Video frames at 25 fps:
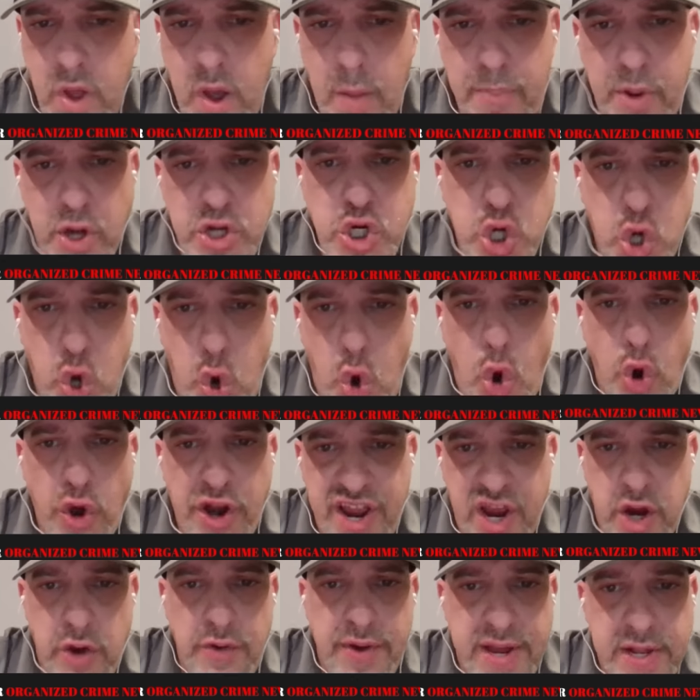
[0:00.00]
a bunch of court
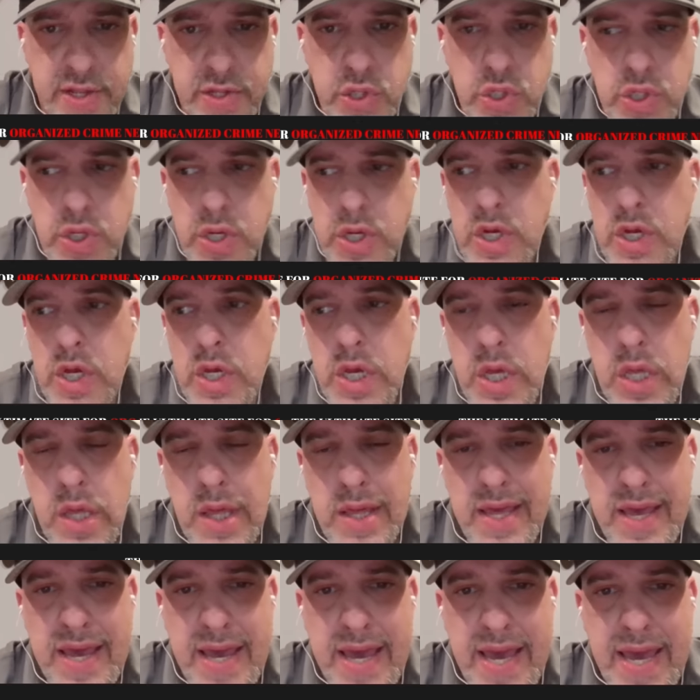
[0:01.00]
hearings
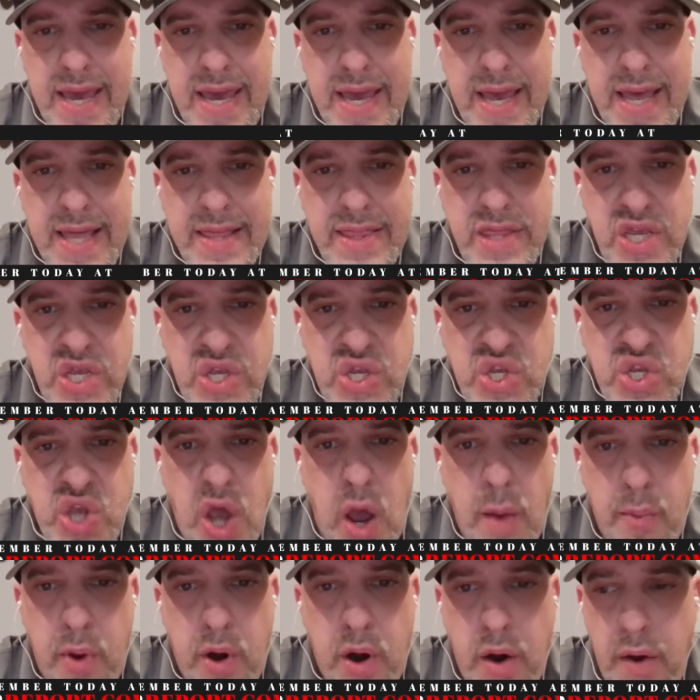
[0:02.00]
eh, this
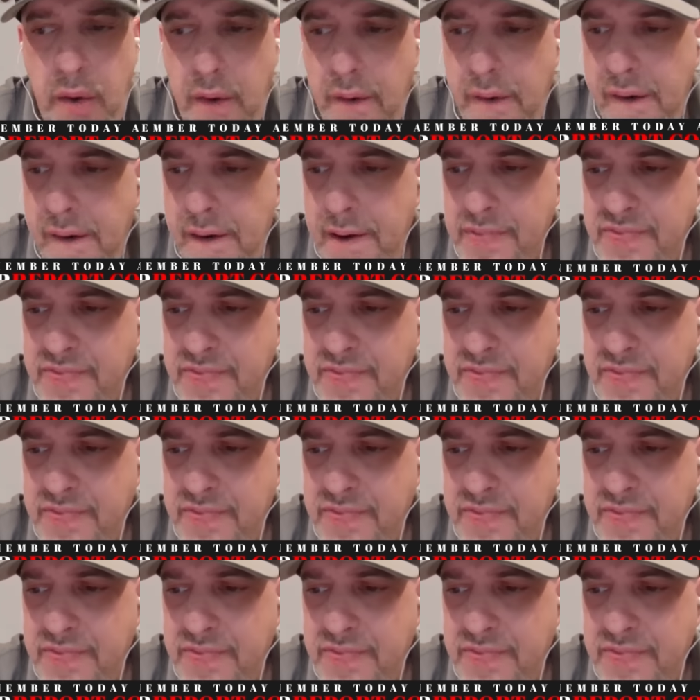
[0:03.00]
summer